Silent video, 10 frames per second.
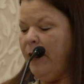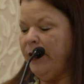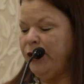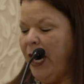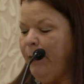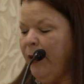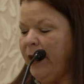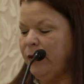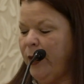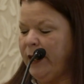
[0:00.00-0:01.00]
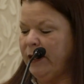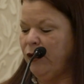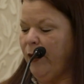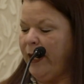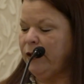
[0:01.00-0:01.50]
The Chamber has witnessed
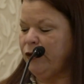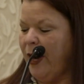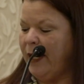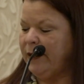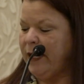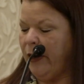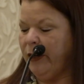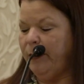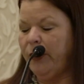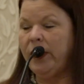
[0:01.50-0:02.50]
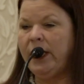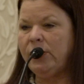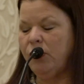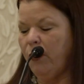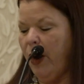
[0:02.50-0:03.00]
great strides in our
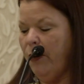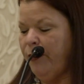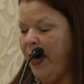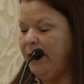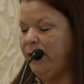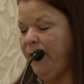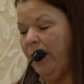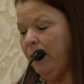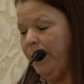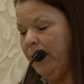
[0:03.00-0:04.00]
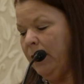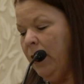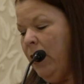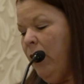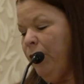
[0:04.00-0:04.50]
community's growth and development,
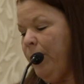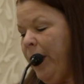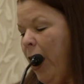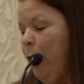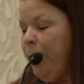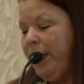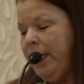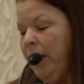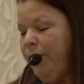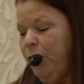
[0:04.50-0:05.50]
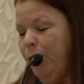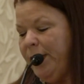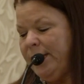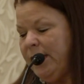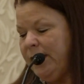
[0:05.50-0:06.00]
from the opening of new
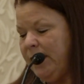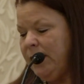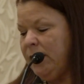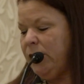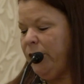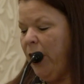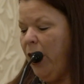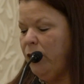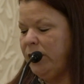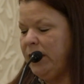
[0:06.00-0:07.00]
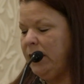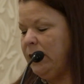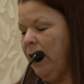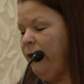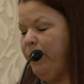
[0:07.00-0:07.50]
businesses to the
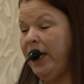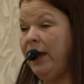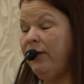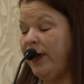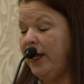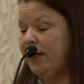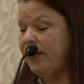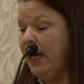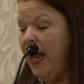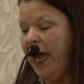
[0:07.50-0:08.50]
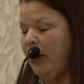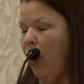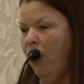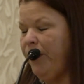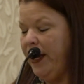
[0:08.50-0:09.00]
hostings of many events and
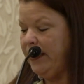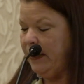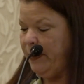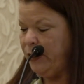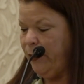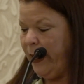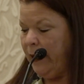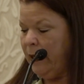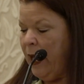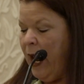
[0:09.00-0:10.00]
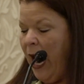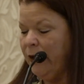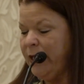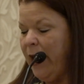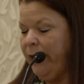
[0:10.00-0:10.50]
all things in between. Our
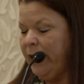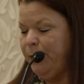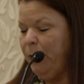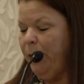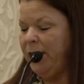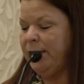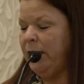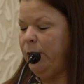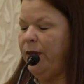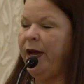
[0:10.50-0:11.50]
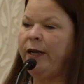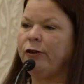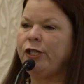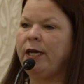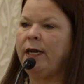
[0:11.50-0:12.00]
town has been bustling with
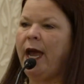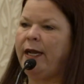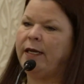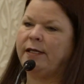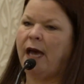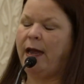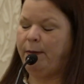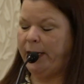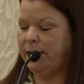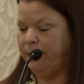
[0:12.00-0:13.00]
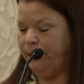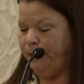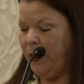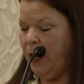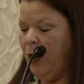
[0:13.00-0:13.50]
energy and excitement.
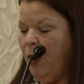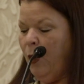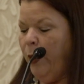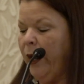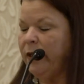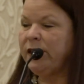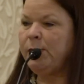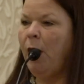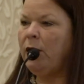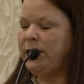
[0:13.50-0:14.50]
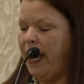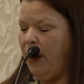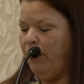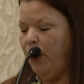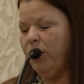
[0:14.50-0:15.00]
We are a small
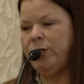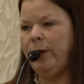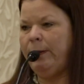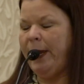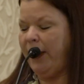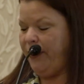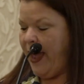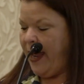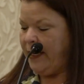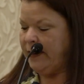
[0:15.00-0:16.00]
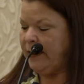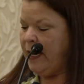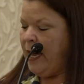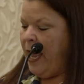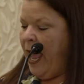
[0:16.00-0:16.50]
town, but we're doing big things.
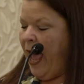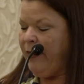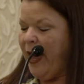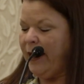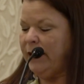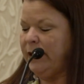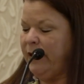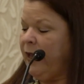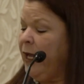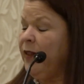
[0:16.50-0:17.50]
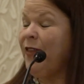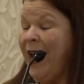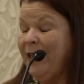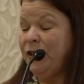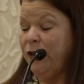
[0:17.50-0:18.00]
And that is
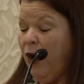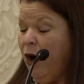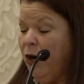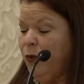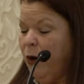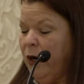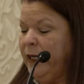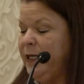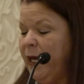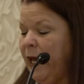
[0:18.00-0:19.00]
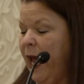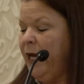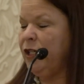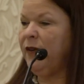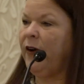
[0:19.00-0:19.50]
thanks to the hard work and
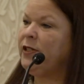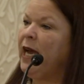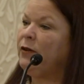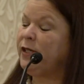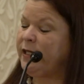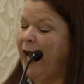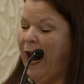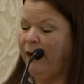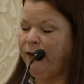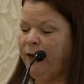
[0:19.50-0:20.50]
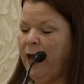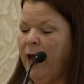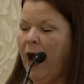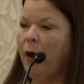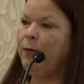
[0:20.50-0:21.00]
dedication of our town's staff,
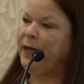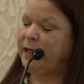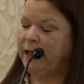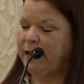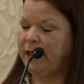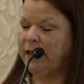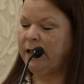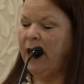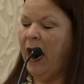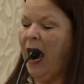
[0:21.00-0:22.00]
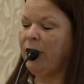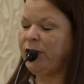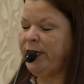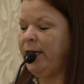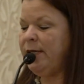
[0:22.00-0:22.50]
our businesses, our
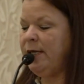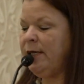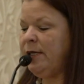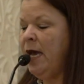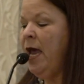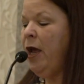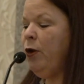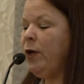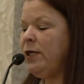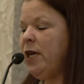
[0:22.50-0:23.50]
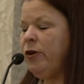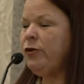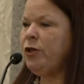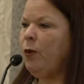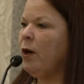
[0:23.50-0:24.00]
citizens, who continue
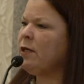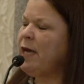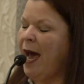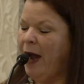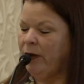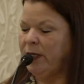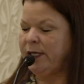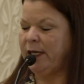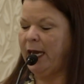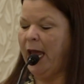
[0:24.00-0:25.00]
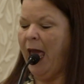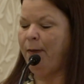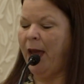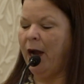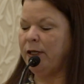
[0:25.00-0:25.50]
to work tirelessly and
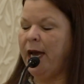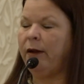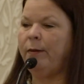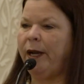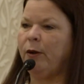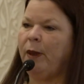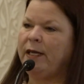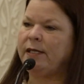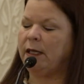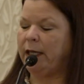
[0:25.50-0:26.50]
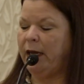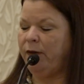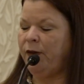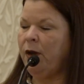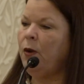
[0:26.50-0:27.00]
make our town a better place to
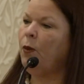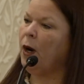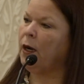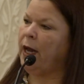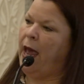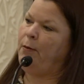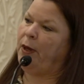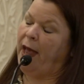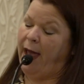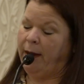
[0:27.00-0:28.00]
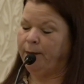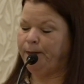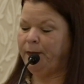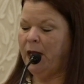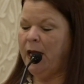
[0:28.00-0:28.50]
live, work, and play.
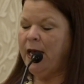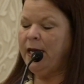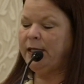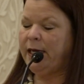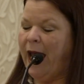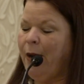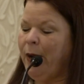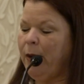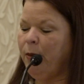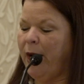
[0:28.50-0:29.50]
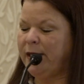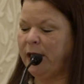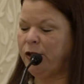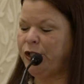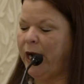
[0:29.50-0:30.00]
Today, we embrace
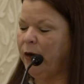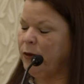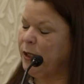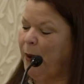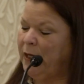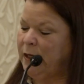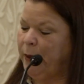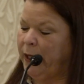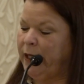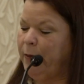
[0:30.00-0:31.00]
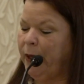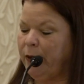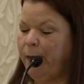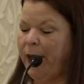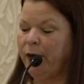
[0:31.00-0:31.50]
our shared responsibility to build
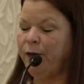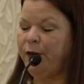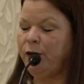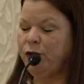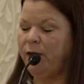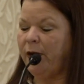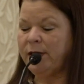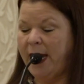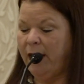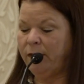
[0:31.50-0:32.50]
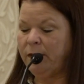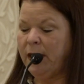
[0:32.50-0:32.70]
a better future of our town.